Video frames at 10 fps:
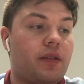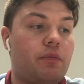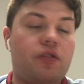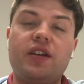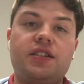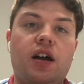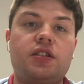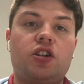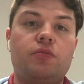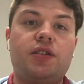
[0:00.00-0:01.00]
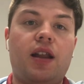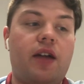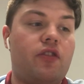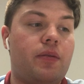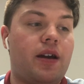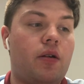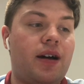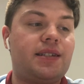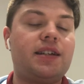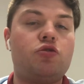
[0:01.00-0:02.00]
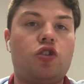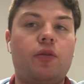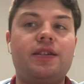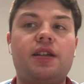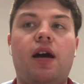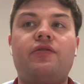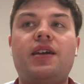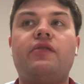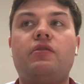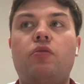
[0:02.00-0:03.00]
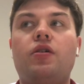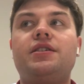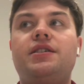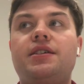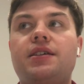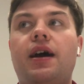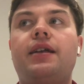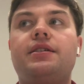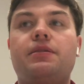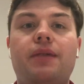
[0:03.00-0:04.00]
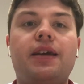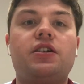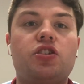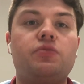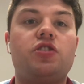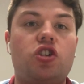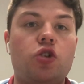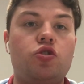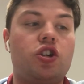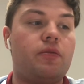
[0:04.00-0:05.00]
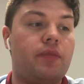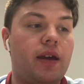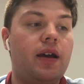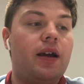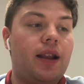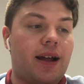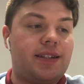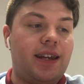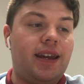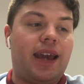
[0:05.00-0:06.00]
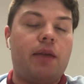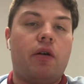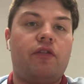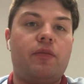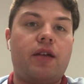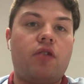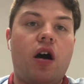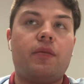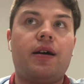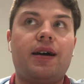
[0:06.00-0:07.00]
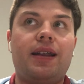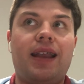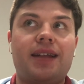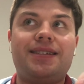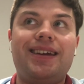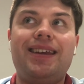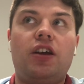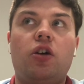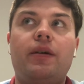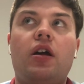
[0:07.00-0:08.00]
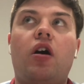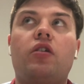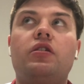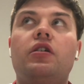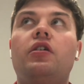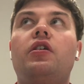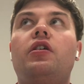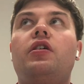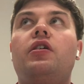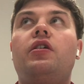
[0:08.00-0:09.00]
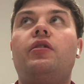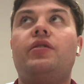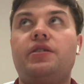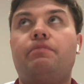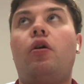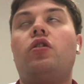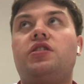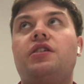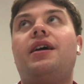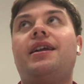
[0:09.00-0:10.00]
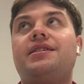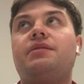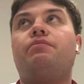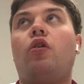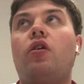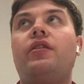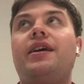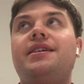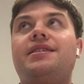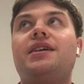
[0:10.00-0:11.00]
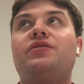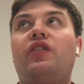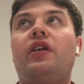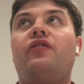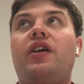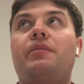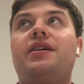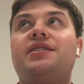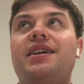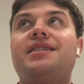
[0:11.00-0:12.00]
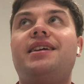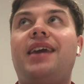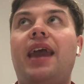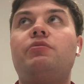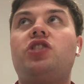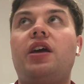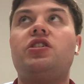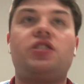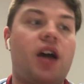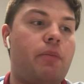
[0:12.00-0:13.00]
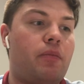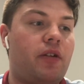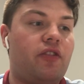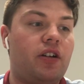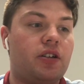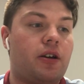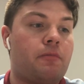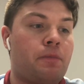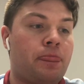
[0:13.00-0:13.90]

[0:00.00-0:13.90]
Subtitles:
But things started to come to life a bit. And as things were coming to life, David Moyes decided to make a substitution. Lanzini came on for Benrahma. Lanzini coming on was important, and it's important that he stays fully fit because he is a game-changer type of midfielder.